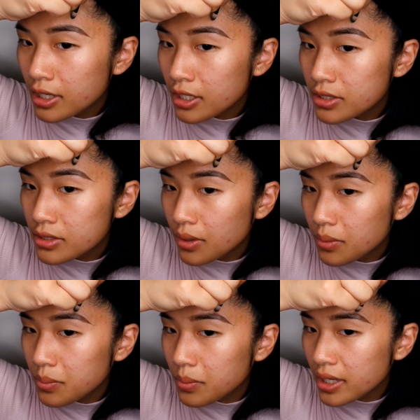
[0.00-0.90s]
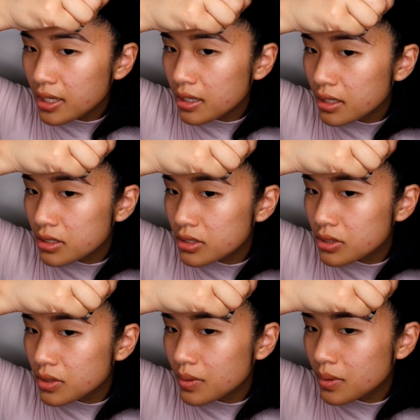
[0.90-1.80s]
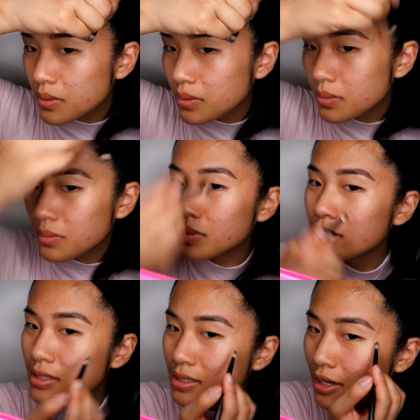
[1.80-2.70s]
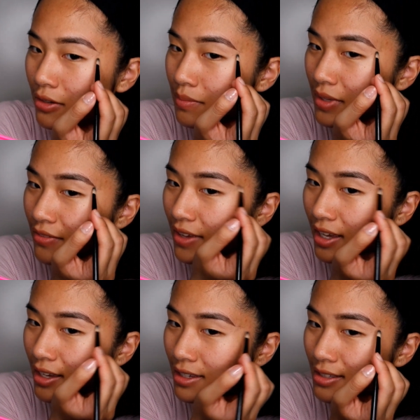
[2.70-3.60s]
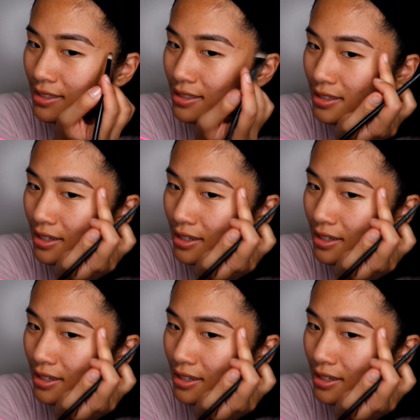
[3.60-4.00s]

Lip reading: It's so weird just doing one side of my face.